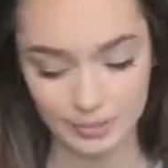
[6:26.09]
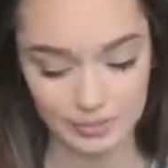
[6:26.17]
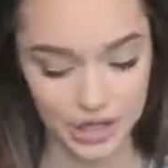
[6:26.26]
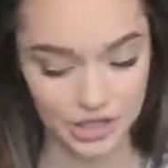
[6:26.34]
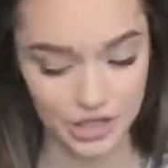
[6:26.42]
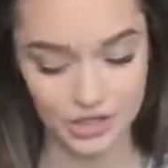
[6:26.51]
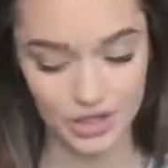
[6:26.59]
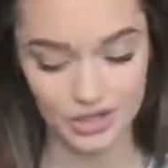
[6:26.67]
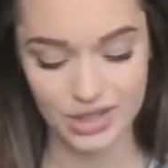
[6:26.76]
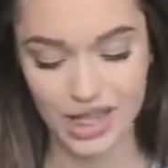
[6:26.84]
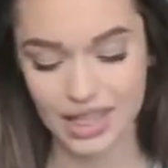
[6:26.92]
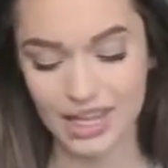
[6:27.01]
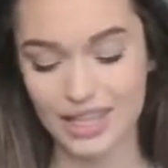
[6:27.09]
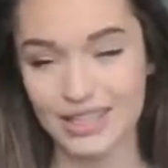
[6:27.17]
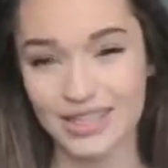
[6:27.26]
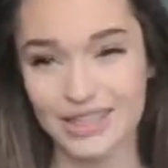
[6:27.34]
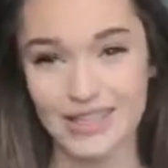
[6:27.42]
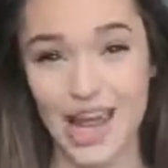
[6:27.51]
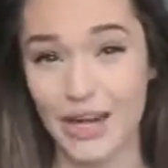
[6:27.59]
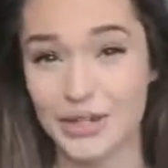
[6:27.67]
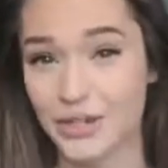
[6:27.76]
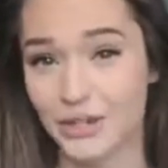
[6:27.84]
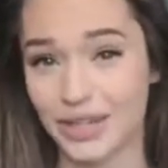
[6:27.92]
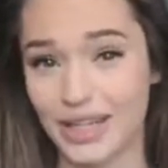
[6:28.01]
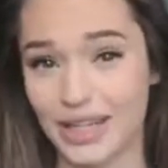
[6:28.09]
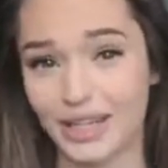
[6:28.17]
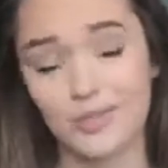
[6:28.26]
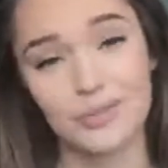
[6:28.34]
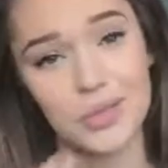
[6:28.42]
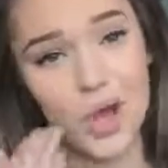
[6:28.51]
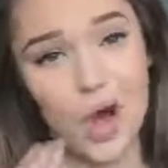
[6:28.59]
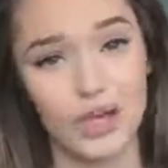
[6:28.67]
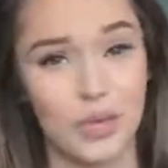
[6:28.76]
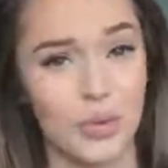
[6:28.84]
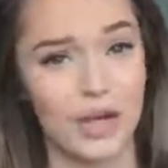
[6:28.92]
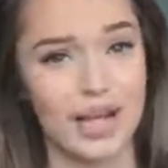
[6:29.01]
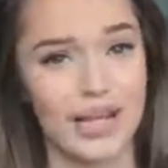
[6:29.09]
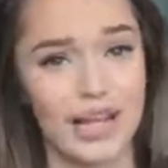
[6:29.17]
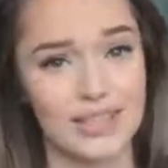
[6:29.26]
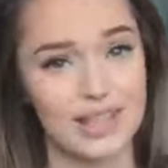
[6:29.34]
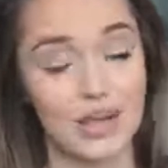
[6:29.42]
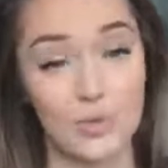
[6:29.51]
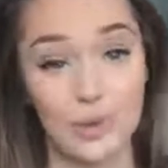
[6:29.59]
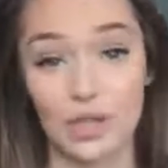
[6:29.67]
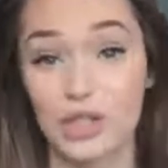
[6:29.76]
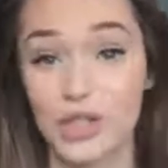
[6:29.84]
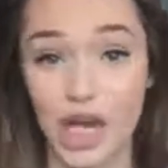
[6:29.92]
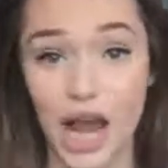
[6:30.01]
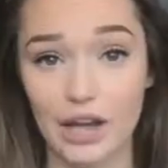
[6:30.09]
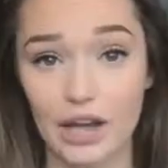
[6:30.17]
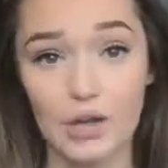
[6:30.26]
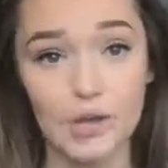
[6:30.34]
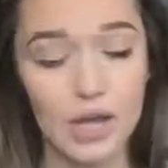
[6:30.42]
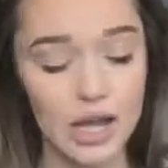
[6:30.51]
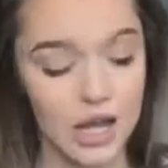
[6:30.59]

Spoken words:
It just looks like it's naturally contoured, I guess, like a real shadow,